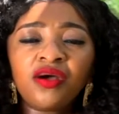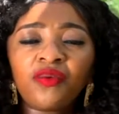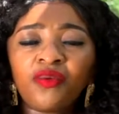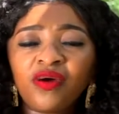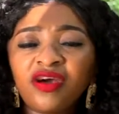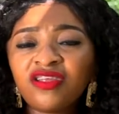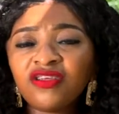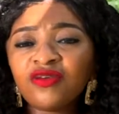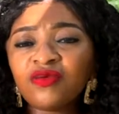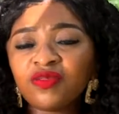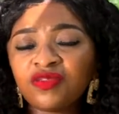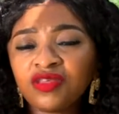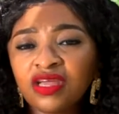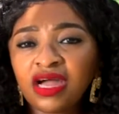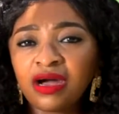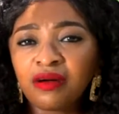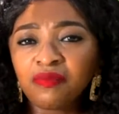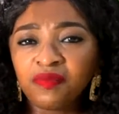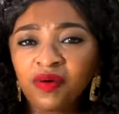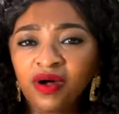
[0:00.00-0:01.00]
What do you
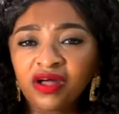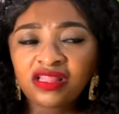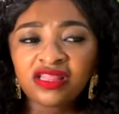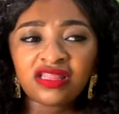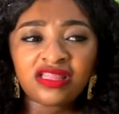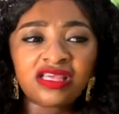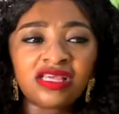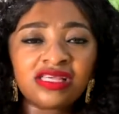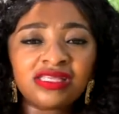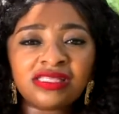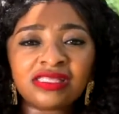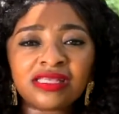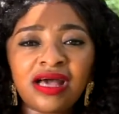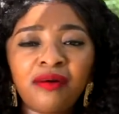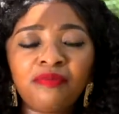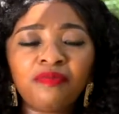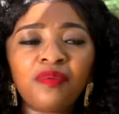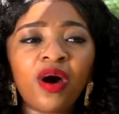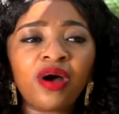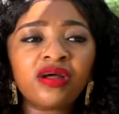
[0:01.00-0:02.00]
think about this
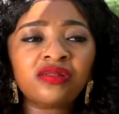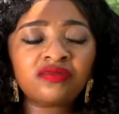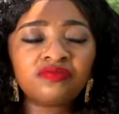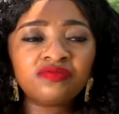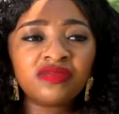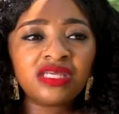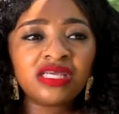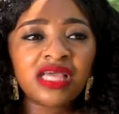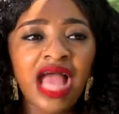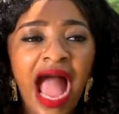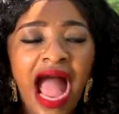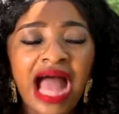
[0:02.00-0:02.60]
about me?